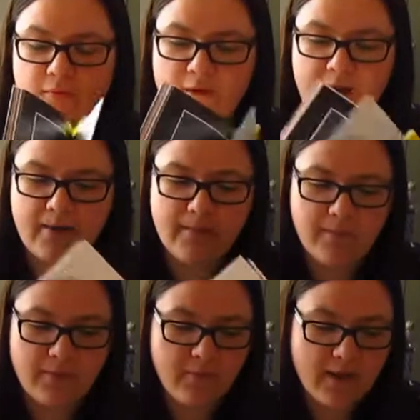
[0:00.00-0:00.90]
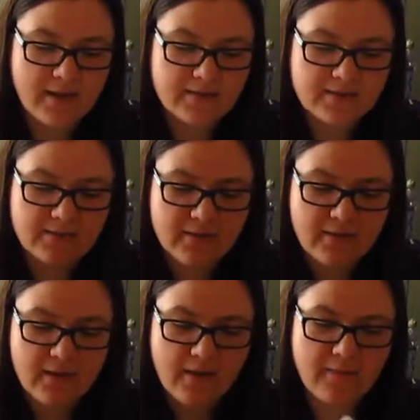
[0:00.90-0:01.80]
for Anime Midwest,
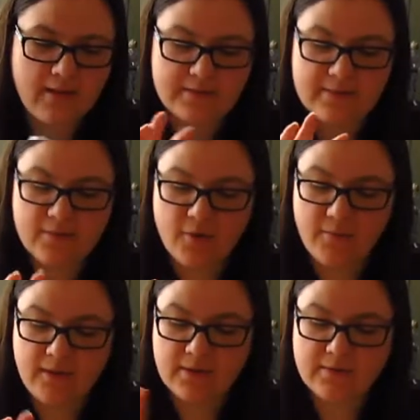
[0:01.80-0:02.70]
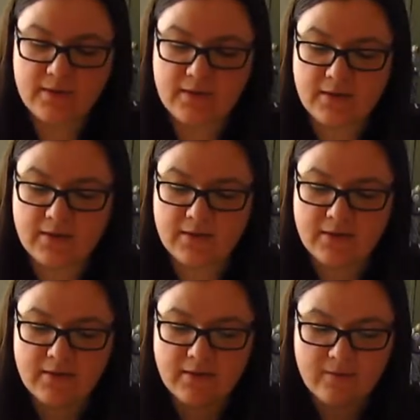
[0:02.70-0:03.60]
it has this obi, it's right
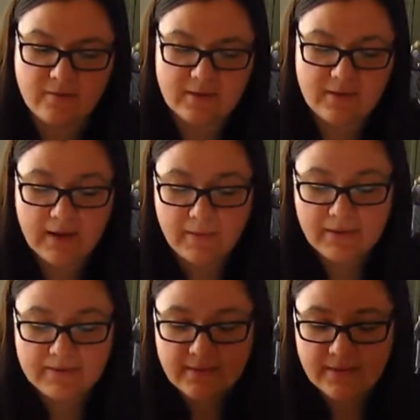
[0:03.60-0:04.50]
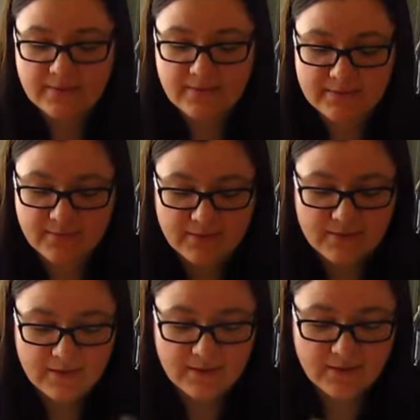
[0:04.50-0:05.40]
here. I'm ready to get messed up, so it's like
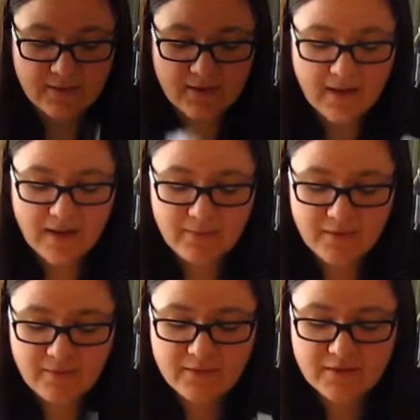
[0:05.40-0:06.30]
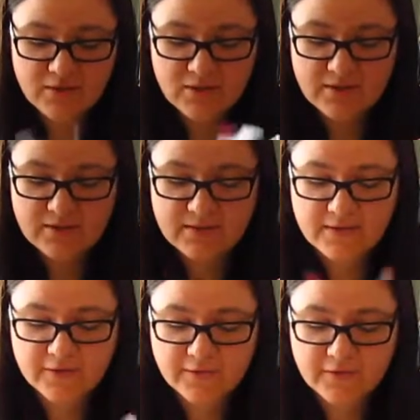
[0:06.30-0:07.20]
there. I believe this is just
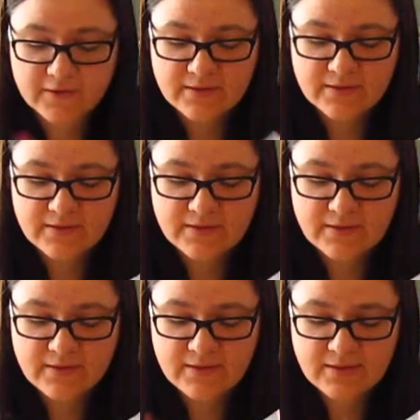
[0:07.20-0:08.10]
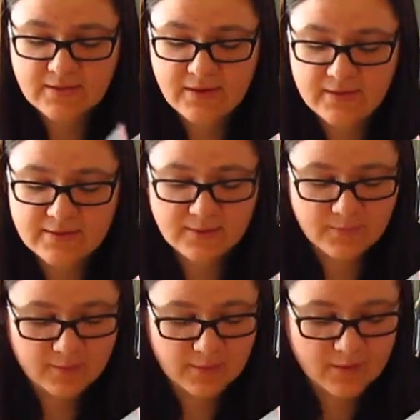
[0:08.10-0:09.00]
the first season, so it has
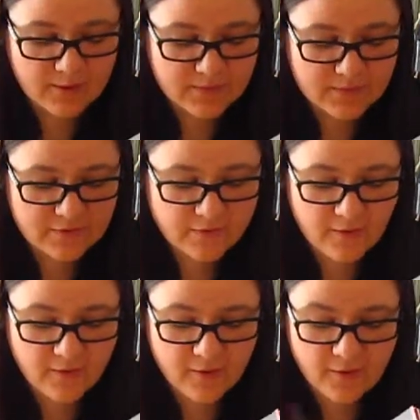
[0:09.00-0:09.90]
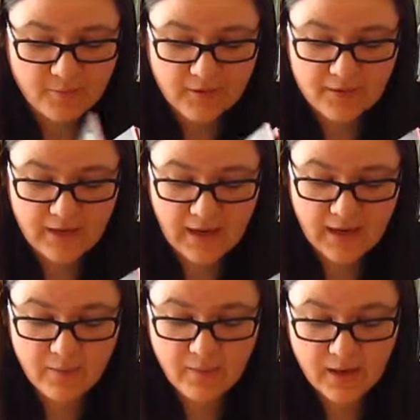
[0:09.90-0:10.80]
some clips from the
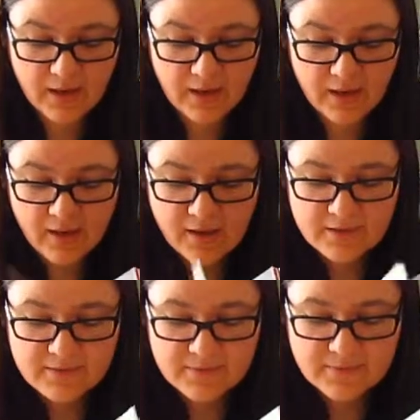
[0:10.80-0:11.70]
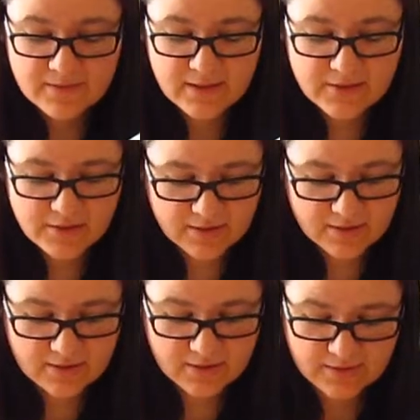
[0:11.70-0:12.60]
anime, some
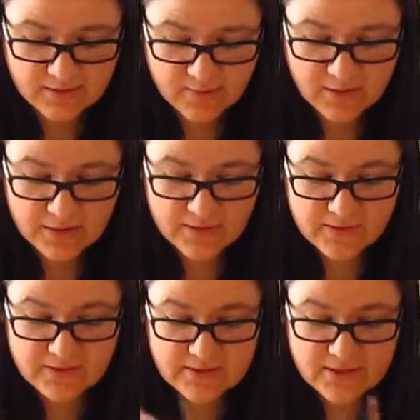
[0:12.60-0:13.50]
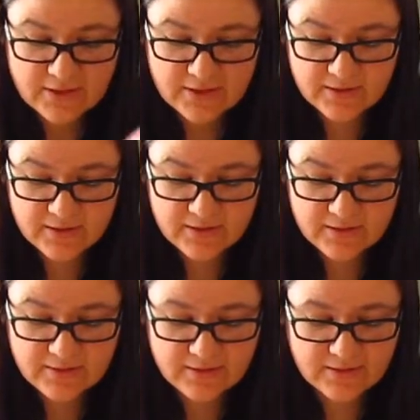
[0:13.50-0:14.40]
sketches, some
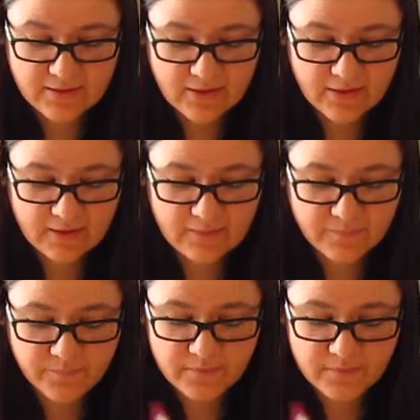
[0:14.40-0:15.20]
characterizations, so